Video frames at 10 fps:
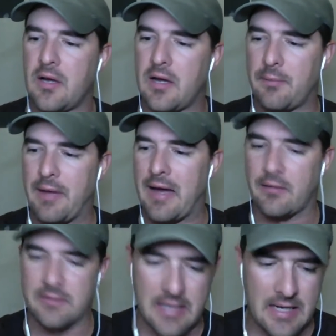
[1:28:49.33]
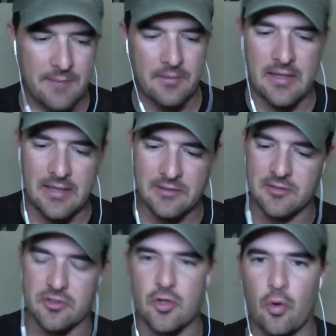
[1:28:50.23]
about time and hits and
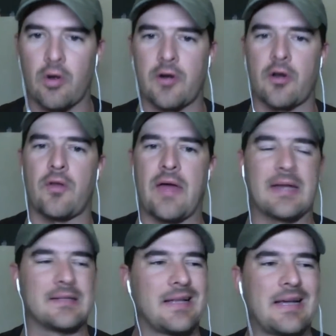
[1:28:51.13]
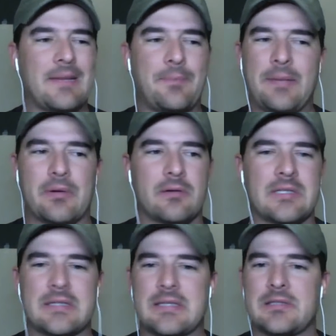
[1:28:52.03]
score and all that. And a lot of people, I don't think
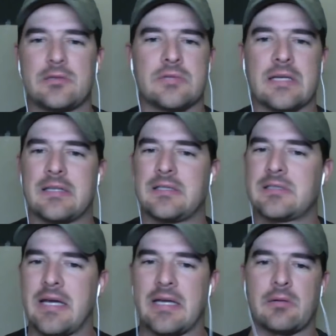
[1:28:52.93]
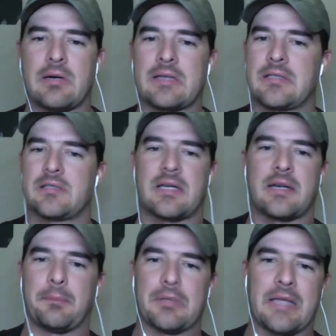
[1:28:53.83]
they do that. They just kind of go out, they just kind of
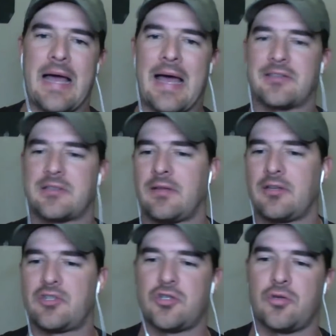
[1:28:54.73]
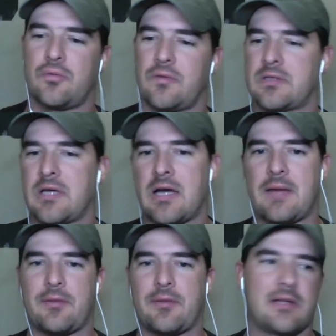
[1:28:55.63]
blast and they shoot and their time and their
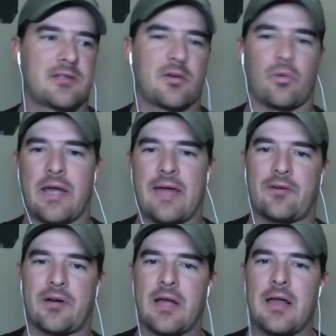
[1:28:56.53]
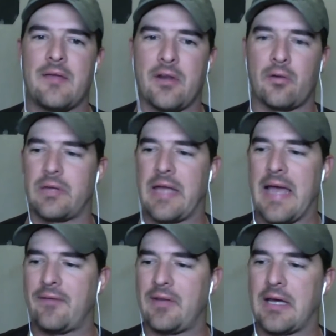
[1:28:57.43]
hits or whatever. They don't really have any
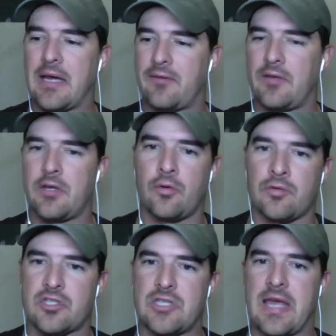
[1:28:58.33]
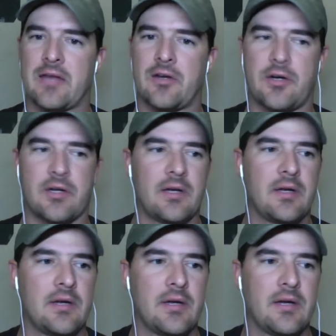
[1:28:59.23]
kind of a known standard
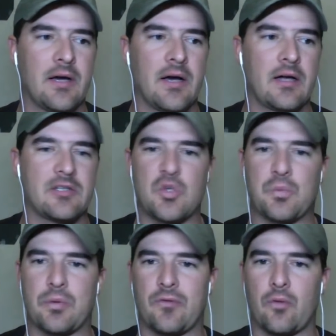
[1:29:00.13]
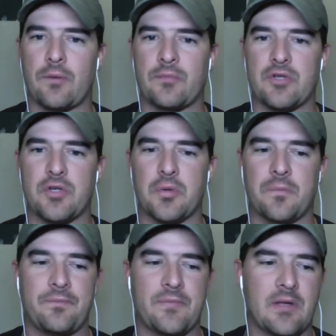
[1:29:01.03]
uh, to perform to.
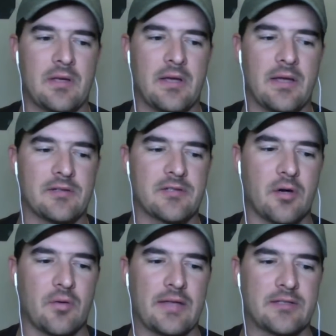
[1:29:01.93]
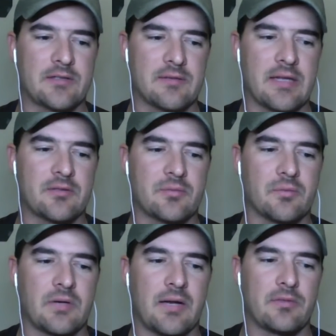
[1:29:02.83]
And so that's that's what I would